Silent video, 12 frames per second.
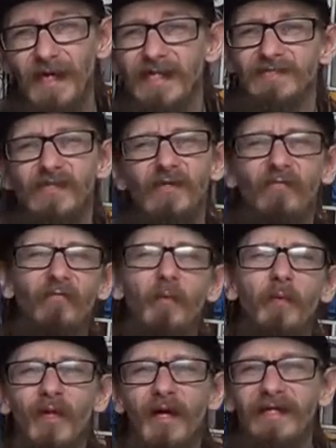he's
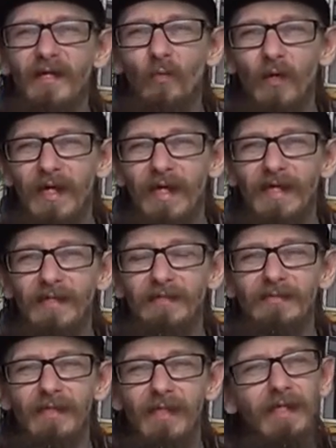lovable anyway,
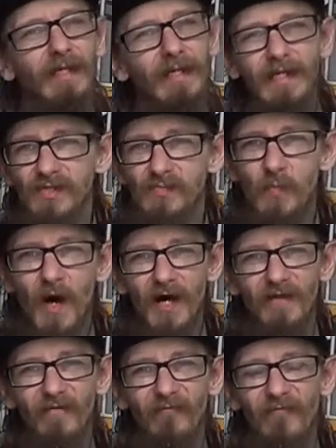and he's
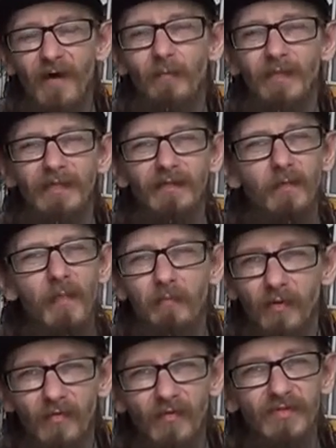part of the family and a
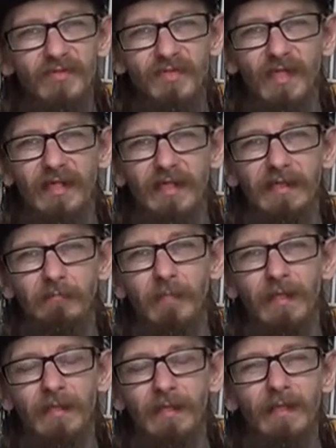member of the
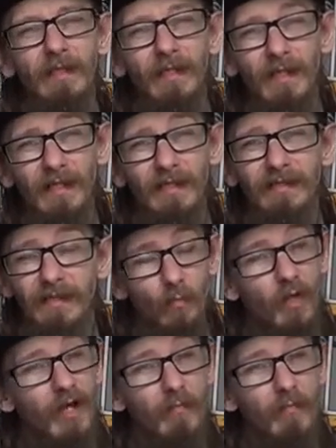team. And in